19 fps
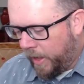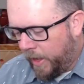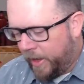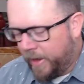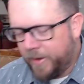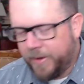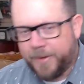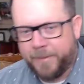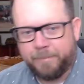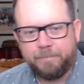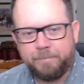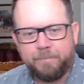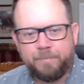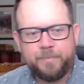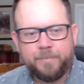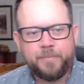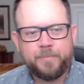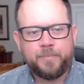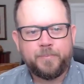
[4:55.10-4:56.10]
Um,
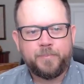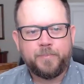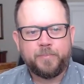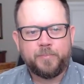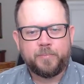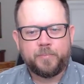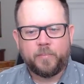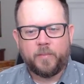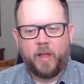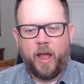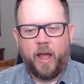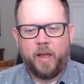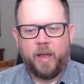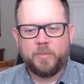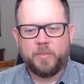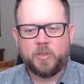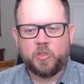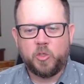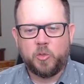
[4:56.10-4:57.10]

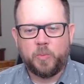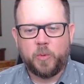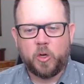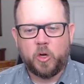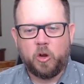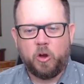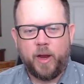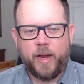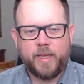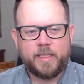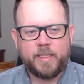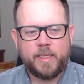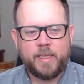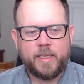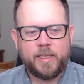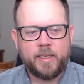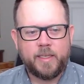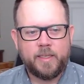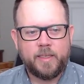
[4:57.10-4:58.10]
I'm super
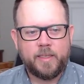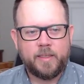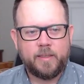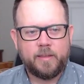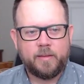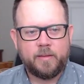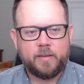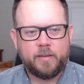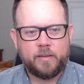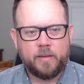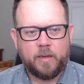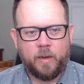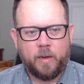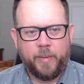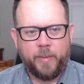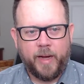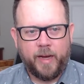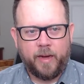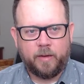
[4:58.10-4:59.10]
crazy
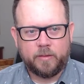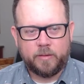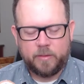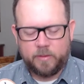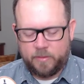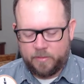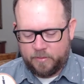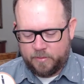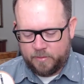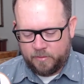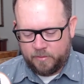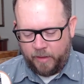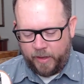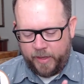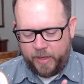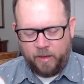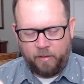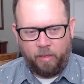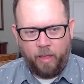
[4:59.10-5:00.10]
about like
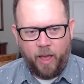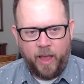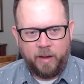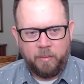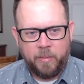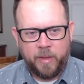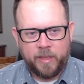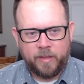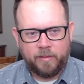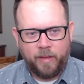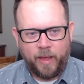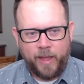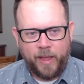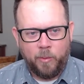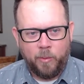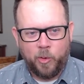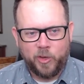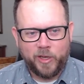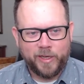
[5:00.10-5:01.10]
alignment. Like I
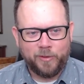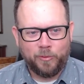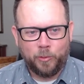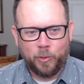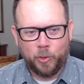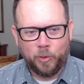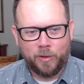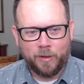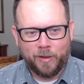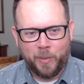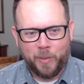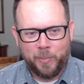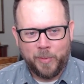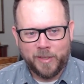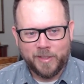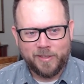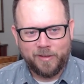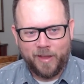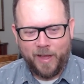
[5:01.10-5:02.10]
won't get a ruler and a
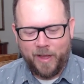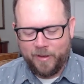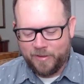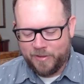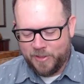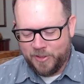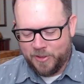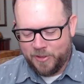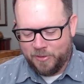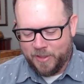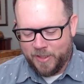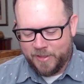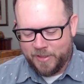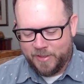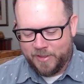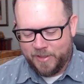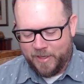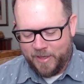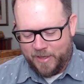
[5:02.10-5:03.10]
pencil out to do this,